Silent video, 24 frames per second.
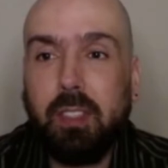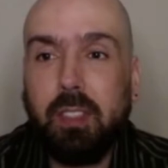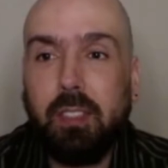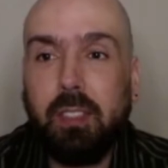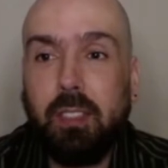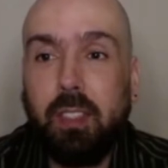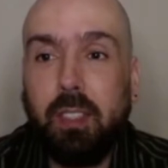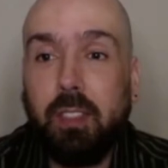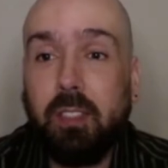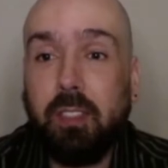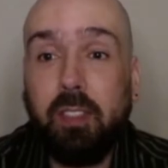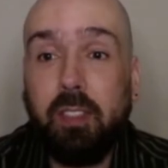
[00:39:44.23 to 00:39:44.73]

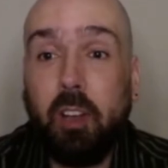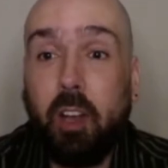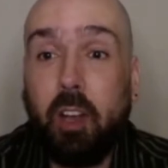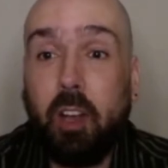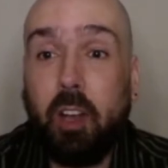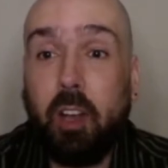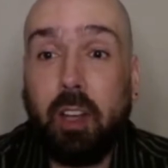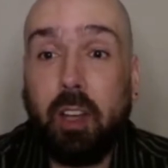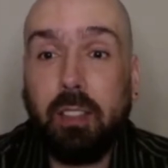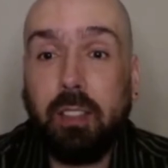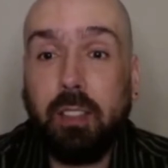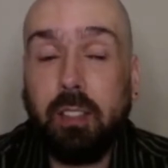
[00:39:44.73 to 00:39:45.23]
It's
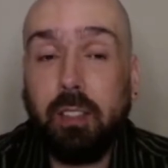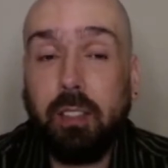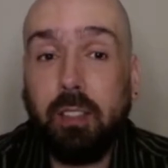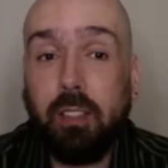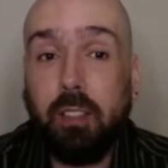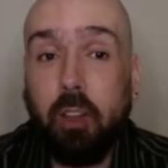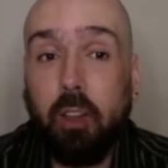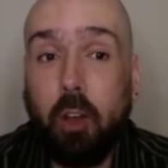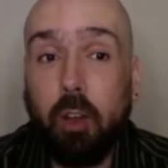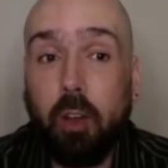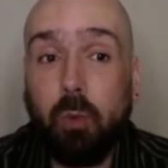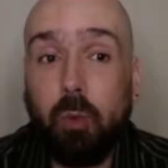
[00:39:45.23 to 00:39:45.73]
not.
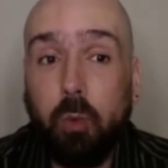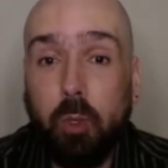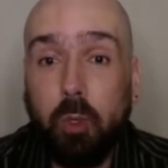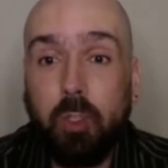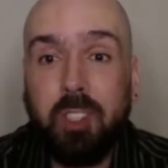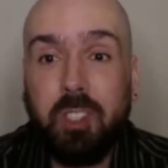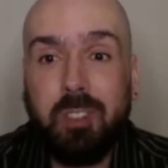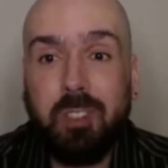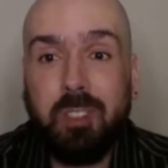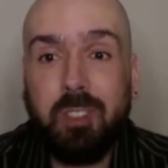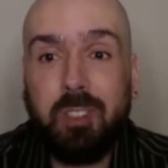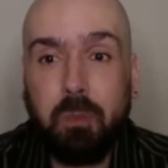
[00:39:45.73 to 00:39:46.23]
God will
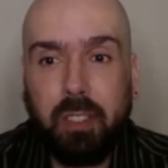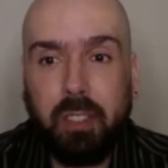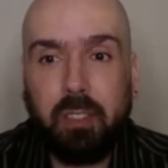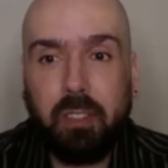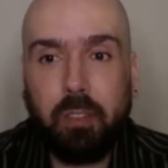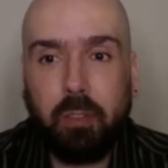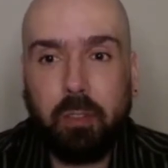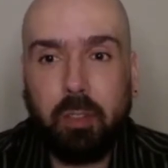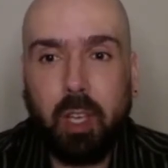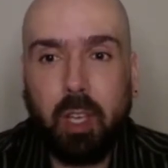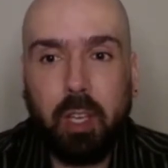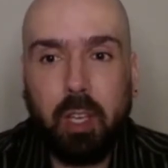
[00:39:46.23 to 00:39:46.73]
speak to
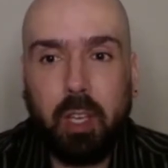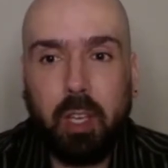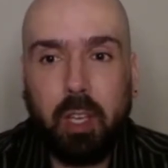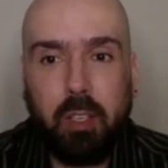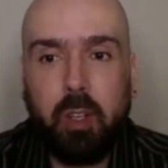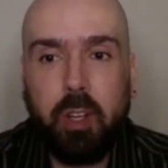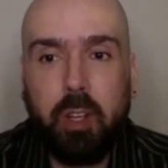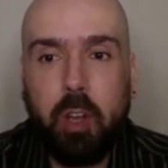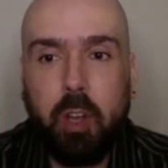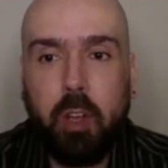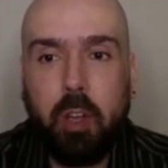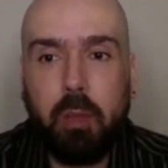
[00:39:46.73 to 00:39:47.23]
you, and you
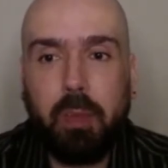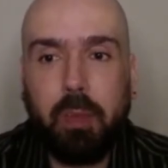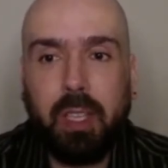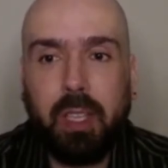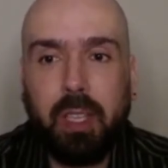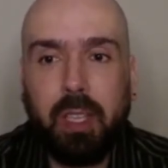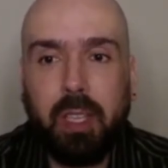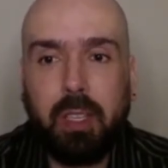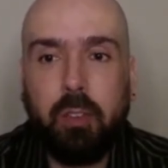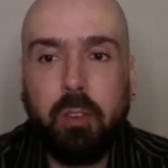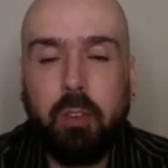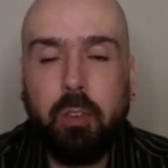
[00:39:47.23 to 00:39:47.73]
will know,
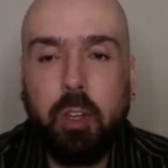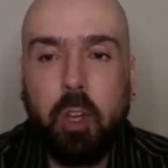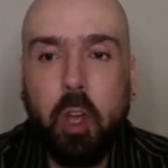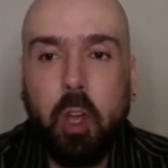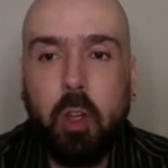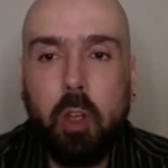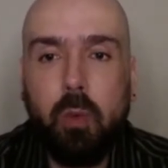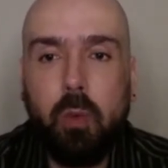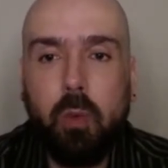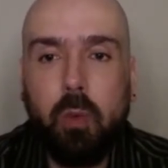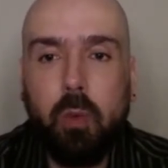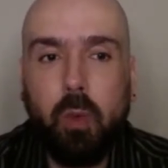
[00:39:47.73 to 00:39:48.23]
because you
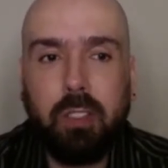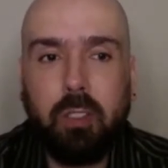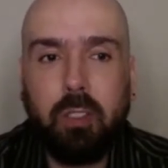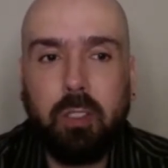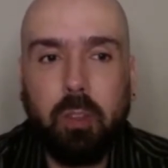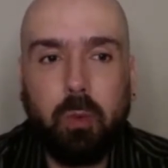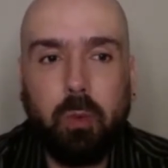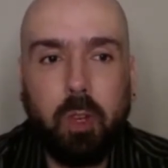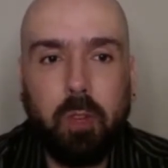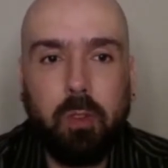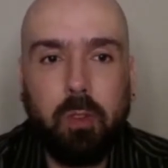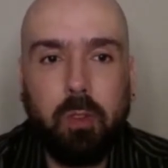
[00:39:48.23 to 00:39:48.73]
know when it's
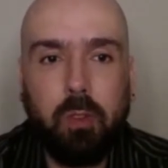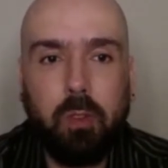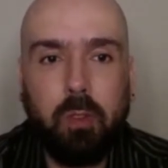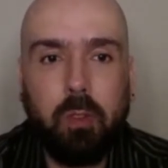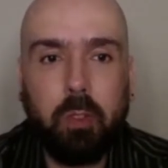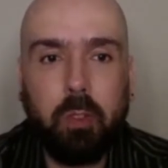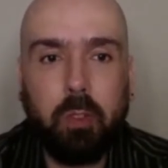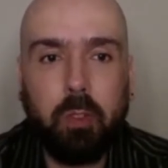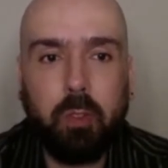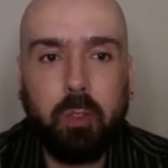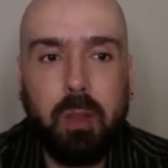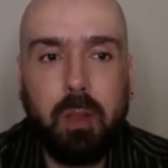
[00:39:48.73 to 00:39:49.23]
your own
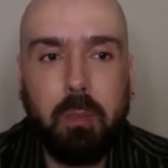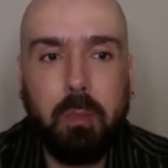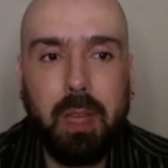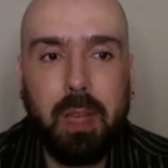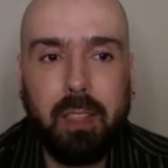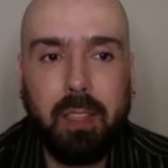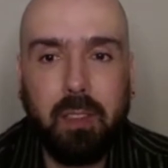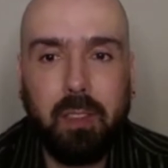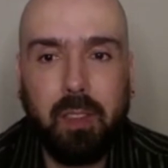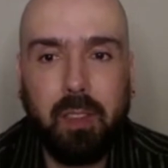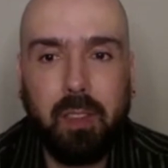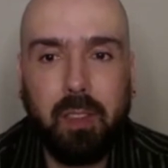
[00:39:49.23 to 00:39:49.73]
thoughts, when you
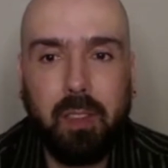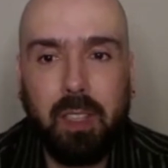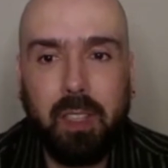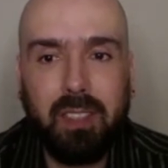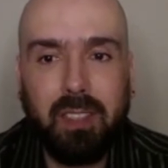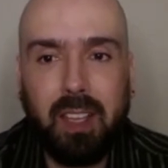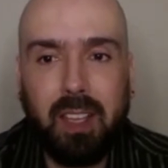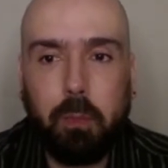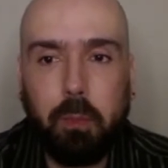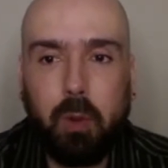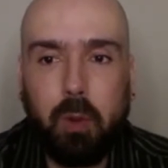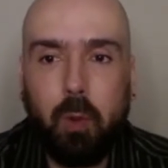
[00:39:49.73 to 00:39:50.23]
make things
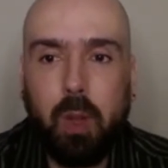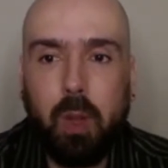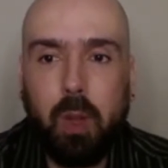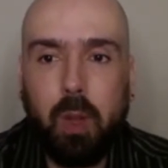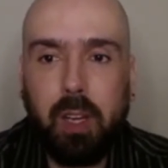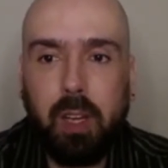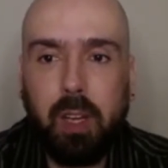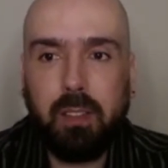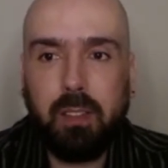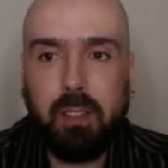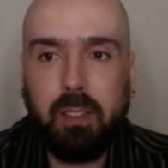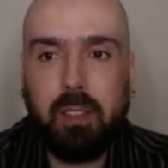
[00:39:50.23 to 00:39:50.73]
up, or when
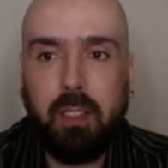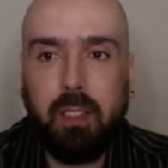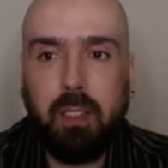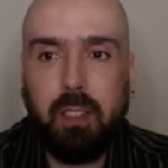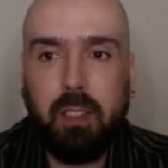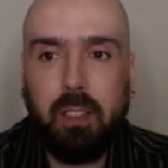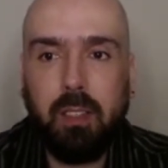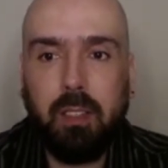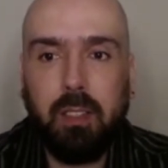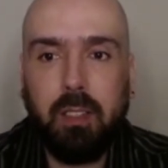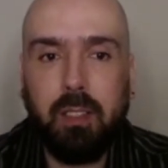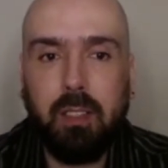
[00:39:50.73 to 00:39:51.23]
it's
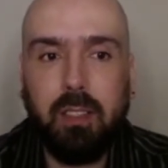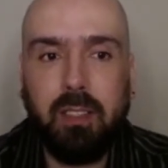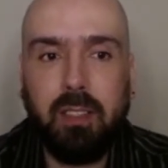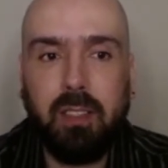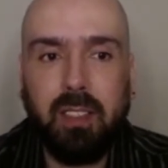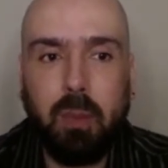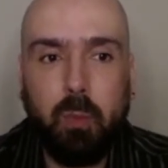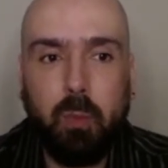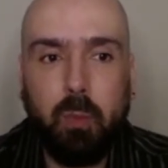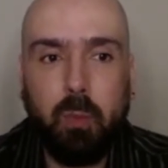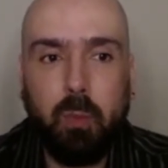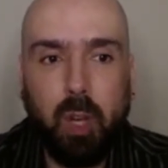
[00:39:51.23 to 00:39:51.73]

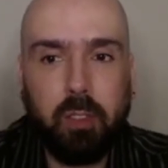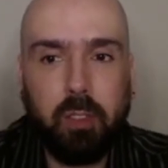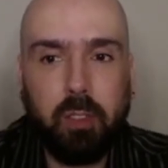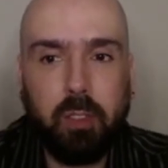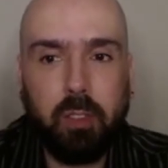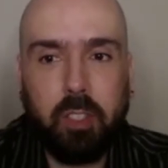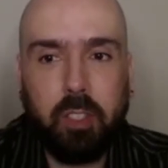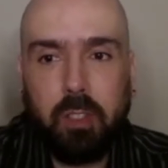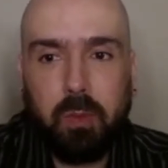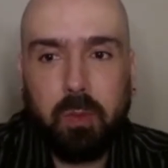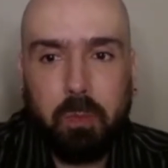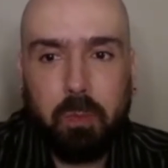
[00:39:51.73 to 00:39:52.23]
someone else
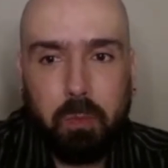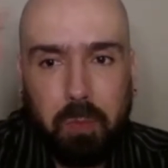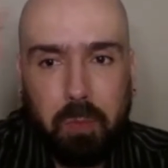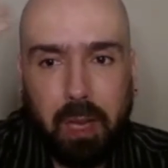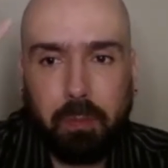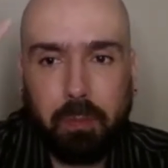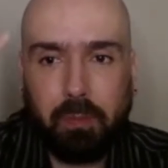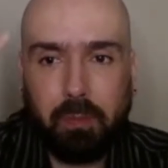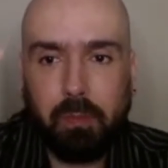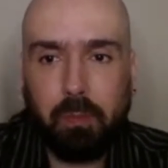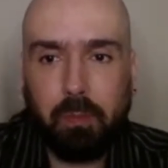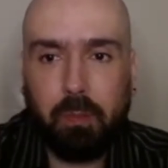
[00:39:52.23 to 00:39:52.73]
who just
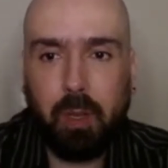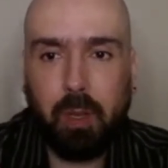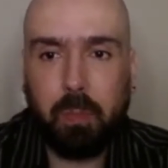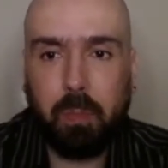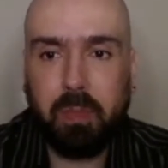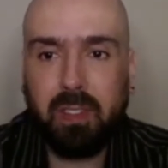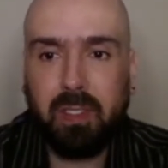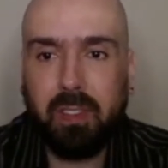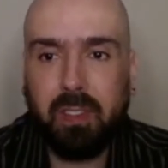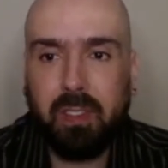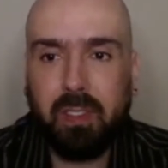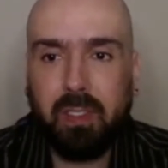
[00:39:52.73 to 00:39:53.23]

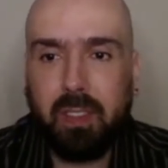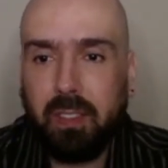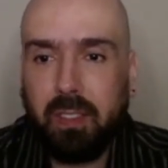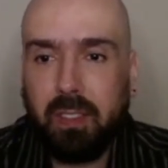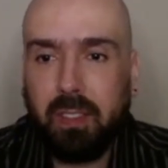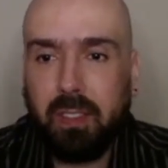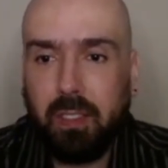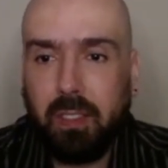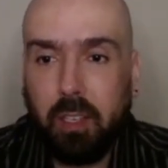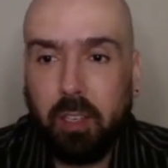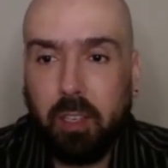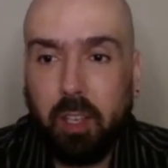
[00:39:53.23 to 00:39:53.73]
pops things
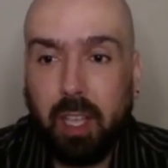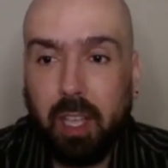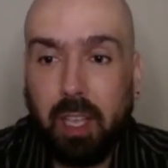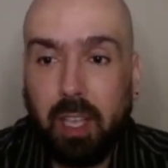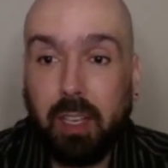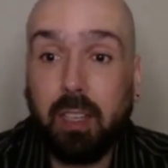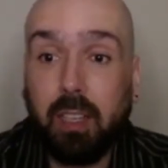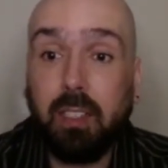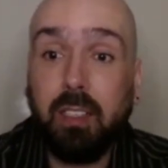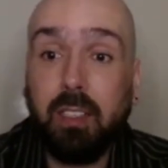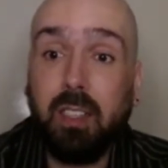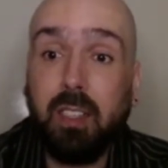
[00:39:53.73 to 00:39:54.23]
in your
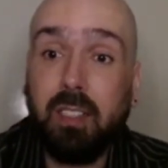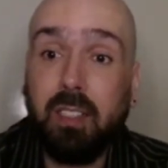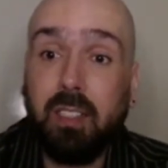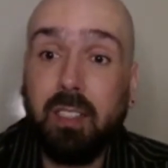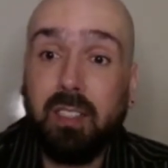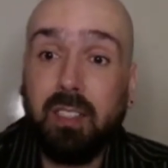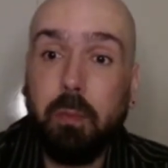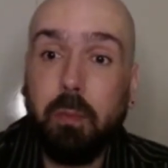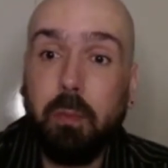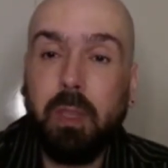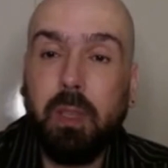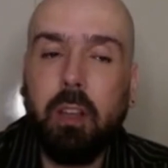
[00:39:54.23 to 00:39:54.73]
head. And it's
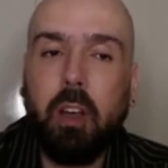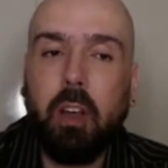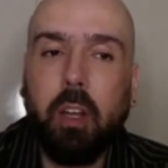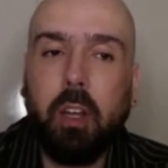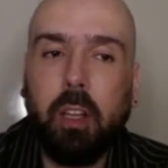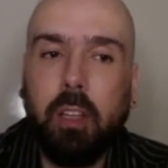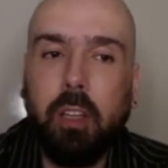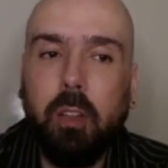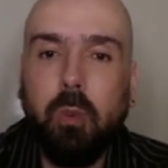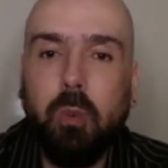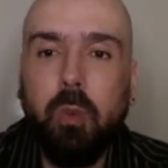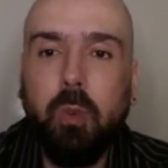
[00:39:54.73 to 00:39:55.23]
going to be God,
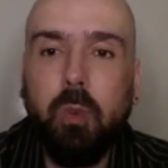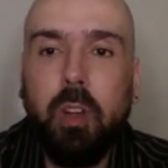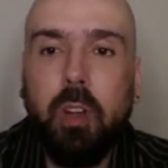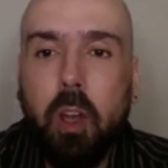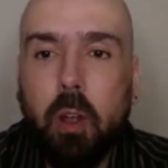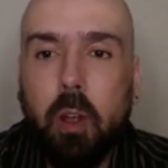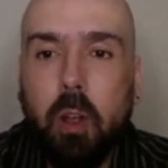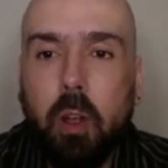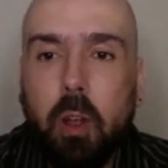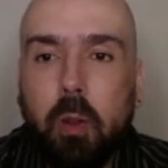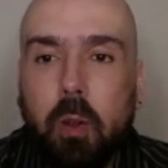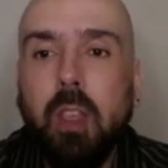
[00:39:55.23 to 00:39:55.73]
and you'll
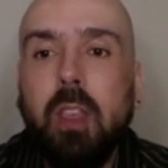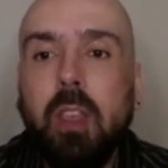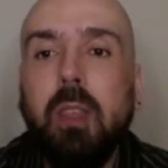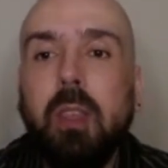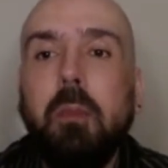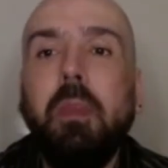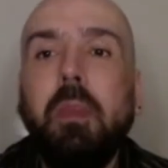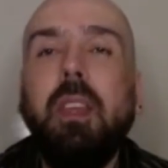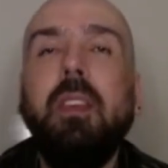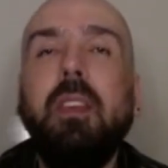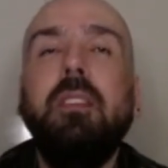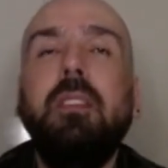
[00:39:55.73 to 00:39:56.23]
know,
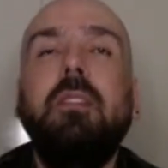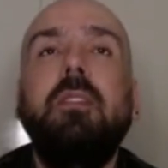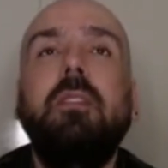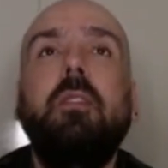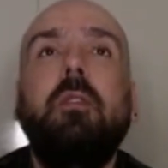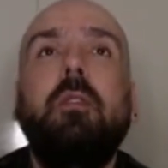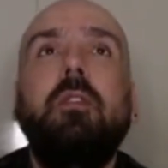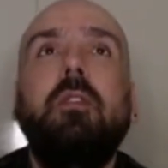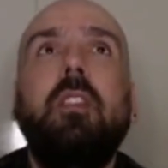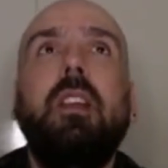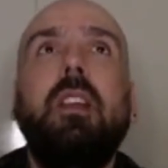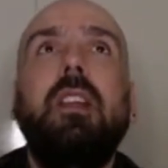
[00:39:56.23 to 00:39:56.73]
because he's
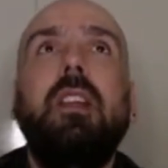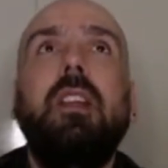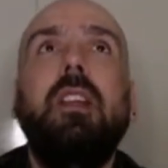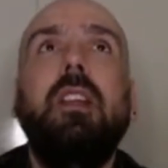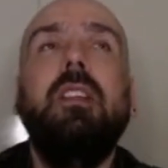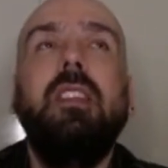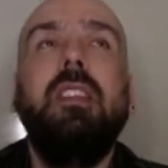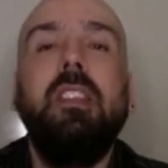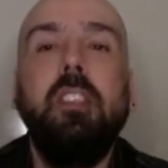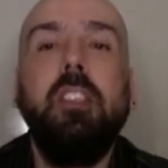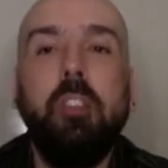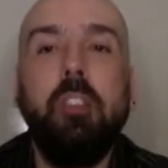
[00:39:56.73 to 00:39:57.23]
also going to
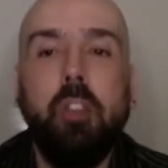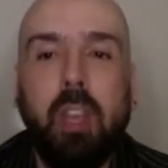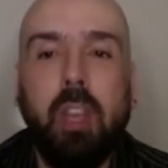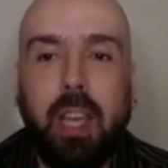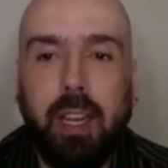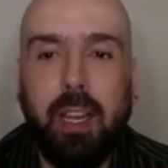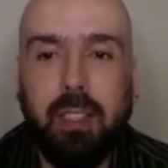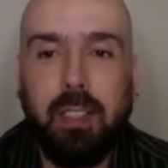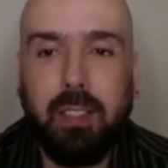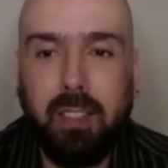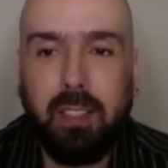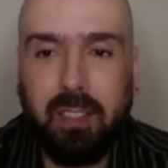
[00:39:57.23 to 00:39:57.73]
teach you
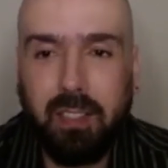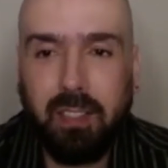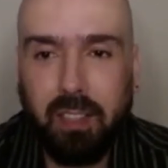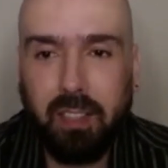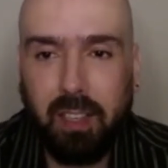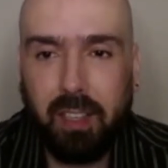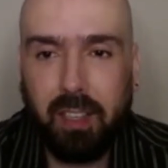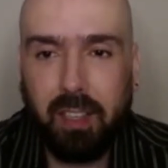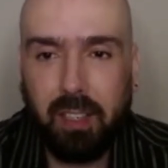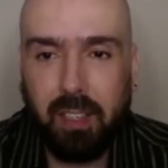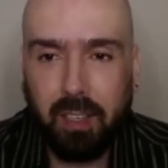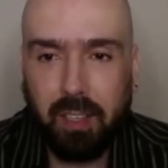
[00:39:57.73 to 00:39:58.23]
how to
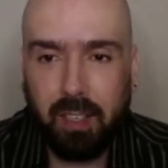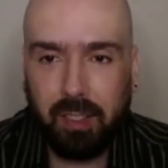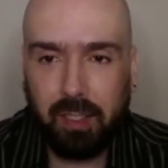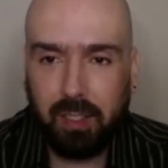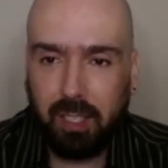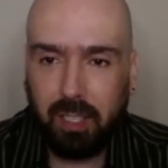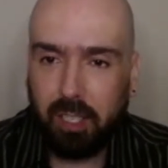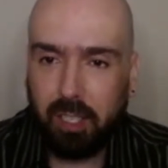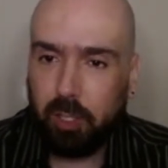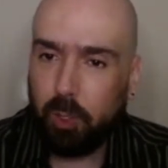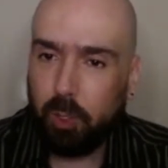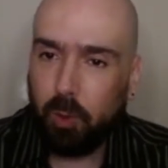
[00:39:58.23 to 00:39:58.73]
discern. He's going to
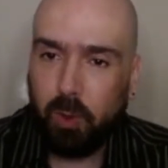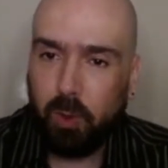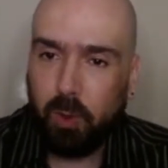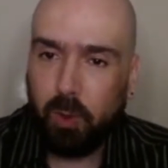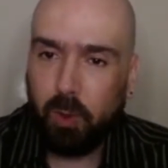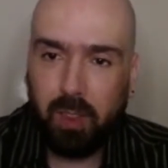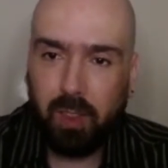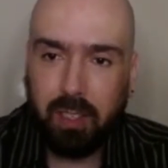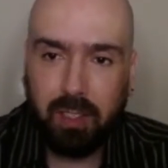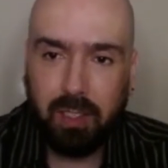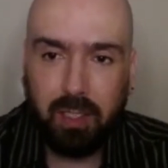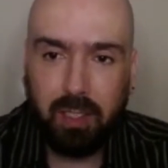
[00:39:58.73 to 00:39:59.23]
teach you things.